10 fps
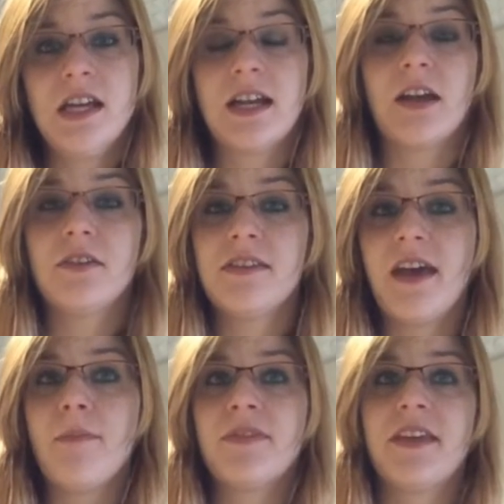Not only
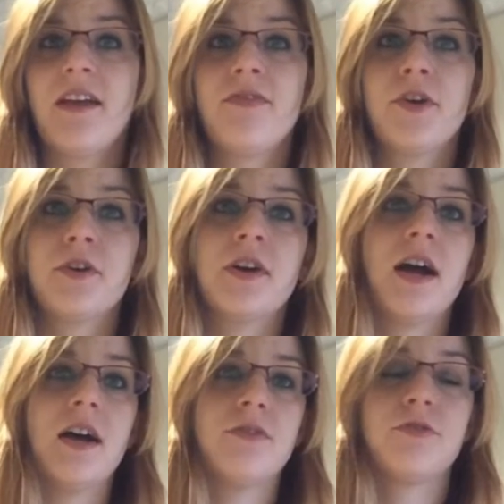that, but they have
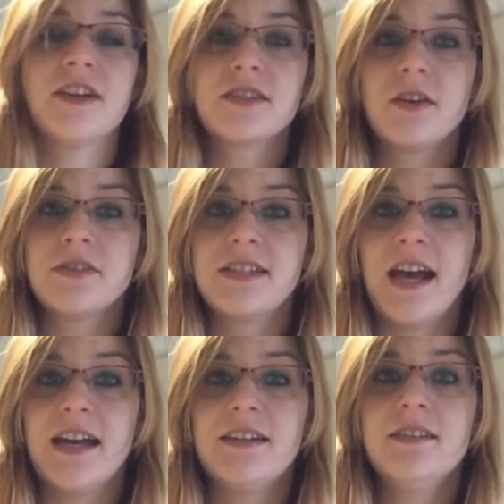their fresco
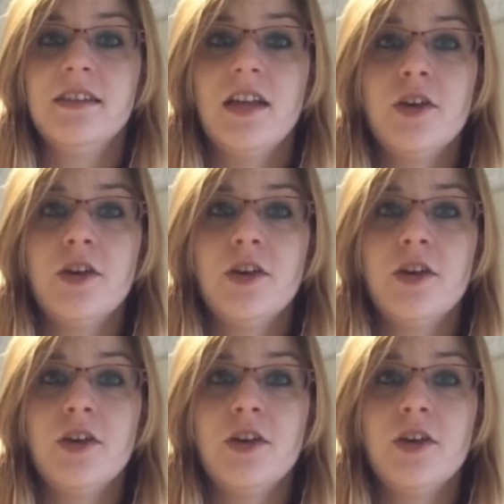style,